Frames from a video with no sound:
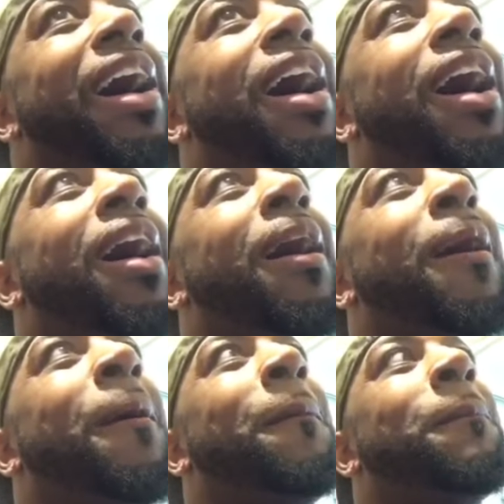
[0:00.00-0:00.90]

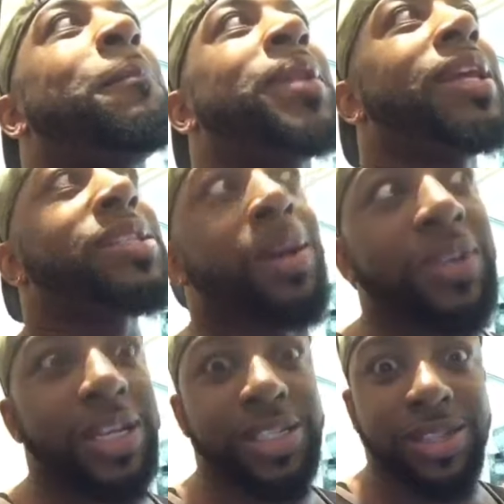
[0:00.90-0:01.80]
Um, please don't
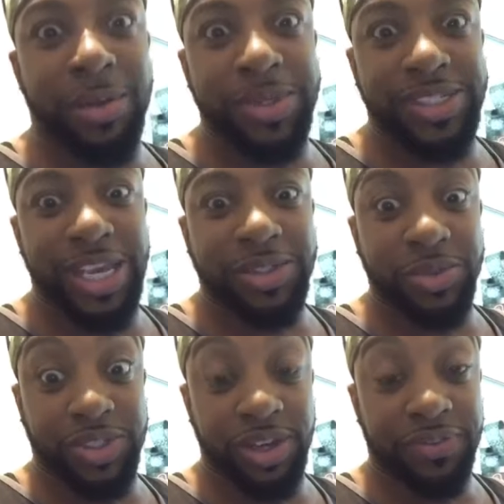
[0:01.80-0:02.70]
let this Herman sexual
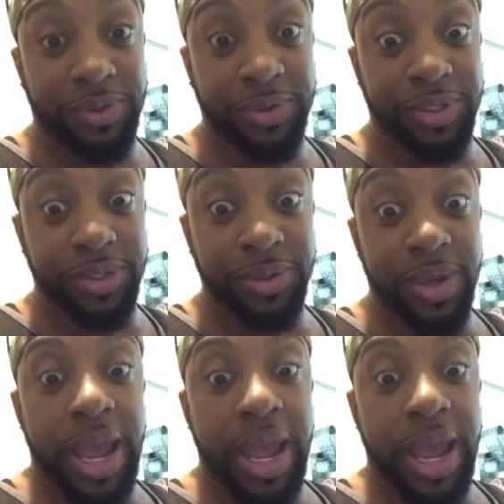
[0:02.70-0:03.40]
stuff fool you.